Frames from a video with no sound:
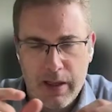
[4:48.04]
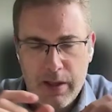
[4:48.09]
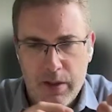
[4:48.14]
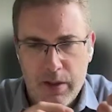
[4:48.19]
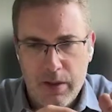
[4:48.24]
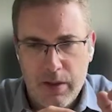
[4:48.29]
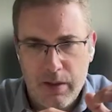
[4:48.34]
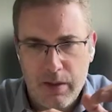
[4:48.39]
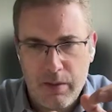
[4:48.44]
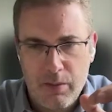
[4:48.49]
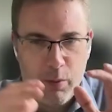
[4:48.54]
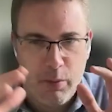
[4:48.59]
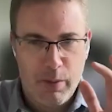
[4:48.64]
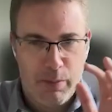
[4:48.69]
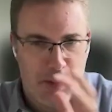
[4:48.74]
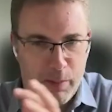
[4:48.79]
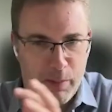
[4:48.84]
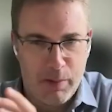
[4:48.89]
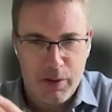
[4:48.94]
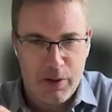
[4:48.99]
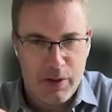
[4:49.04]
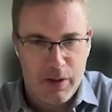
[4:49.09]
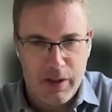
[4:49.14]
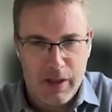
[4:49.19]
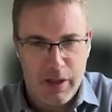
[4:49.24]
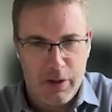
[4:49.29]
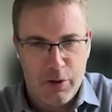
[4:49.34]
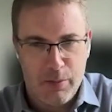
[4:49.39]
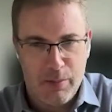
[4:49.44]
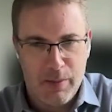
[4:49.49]
that's what we publish in
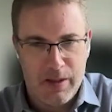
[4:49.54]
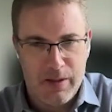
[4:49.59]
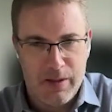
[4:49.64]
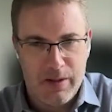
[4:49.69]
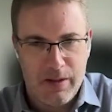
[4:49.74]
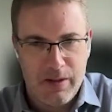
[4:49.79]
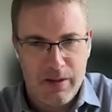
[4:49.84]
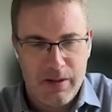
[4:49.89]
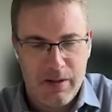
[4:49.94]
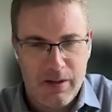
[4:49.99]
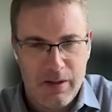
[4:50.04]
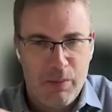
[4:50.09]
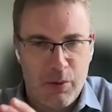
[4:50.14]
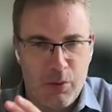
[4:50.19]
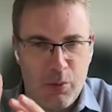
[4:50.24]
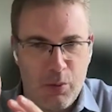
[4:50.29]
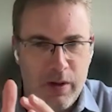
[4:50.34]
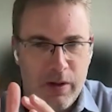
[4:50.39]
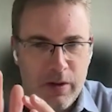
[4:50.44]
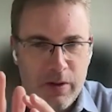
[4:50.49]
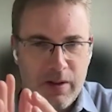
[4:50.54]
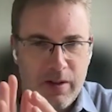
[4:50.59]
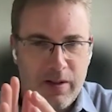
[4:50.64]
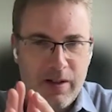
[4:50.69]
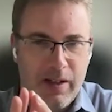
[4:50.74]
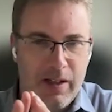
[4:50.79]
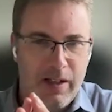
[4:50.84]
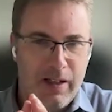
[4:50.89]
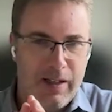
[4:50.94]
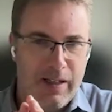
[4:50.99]
Nature Medicine, but we're
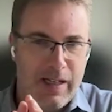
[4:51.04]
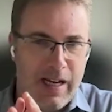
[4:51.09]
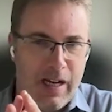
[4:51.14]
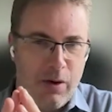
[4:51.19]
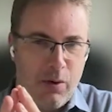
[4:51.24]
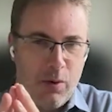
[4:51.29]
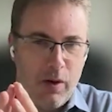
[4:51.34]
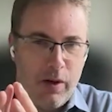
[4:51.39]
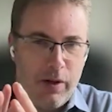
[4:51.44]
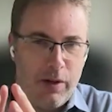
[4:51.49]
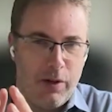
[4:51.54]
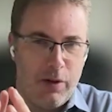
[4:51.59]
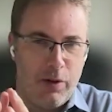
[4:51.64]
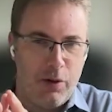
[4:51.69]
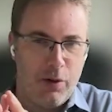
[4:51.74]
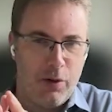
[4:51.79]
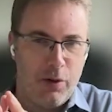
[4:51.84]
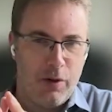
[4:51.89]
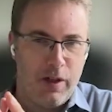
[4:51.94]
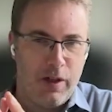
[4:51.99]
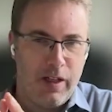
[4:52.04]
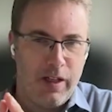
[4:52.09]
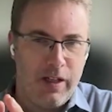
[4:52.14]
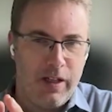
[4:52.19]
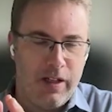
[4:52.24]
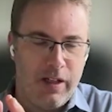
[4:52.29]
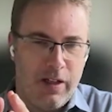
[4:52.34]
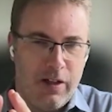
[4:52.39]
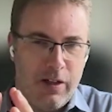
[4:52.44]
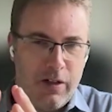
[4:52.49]
still now on the
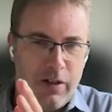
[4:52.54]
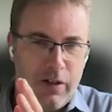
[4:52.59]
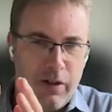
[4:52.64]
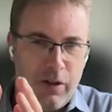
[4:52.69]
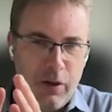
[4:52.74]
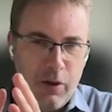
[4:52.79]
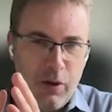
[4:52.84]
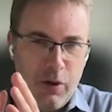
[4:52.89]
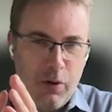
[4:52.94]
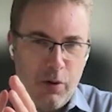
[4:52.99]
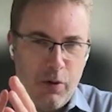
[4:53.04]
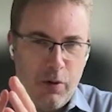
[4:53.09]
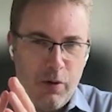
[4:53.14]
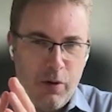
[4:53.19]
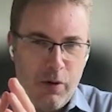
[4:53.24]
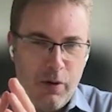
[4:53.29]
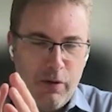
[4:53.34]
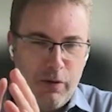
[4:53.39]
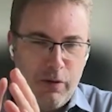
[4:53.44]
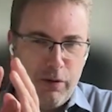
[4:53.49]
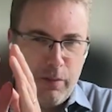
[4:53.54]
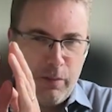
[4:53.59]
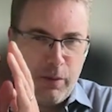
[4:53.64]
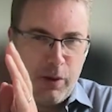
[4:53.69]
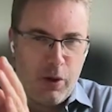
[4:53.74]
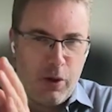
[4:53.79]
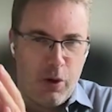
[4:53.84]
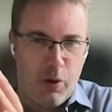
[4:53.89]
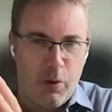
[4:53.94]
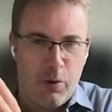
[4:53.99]
journey to go from
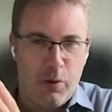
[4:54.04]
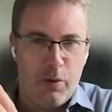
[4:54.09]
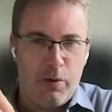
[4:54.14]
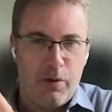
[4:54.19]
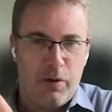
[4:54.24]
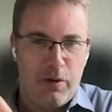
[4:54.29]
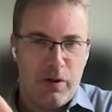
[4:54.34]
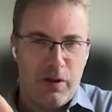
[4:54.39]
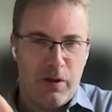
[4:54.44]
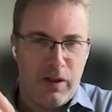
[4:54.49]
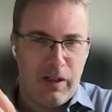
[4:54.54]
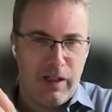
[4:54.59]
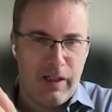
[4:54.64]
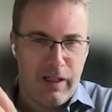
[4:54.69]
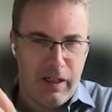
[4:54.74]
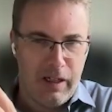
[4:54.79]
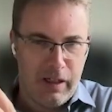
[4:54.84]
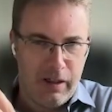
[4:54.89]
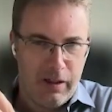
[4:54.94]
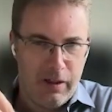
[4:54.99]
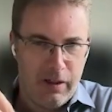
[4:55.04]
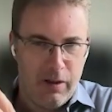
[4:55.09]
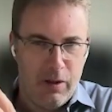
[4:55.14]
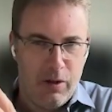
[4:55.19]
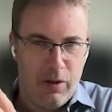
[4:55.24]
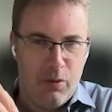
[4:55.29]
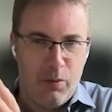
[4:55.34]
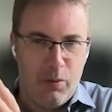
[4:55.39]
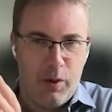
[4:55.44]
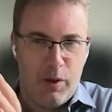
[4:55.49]
code to clinic,
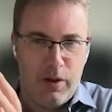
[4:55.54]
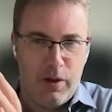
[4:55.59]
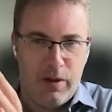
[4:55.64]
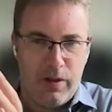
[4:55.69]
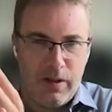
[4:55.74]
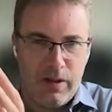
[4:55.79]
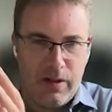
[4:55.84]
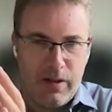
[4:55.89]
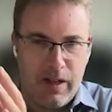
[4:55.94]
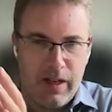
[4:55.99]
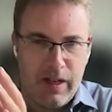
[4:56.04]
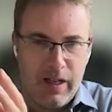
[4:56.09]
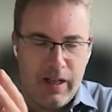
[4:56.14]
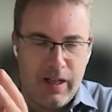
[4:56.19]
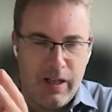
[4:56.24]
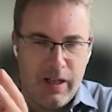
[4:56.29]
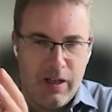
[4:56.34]
which is to say,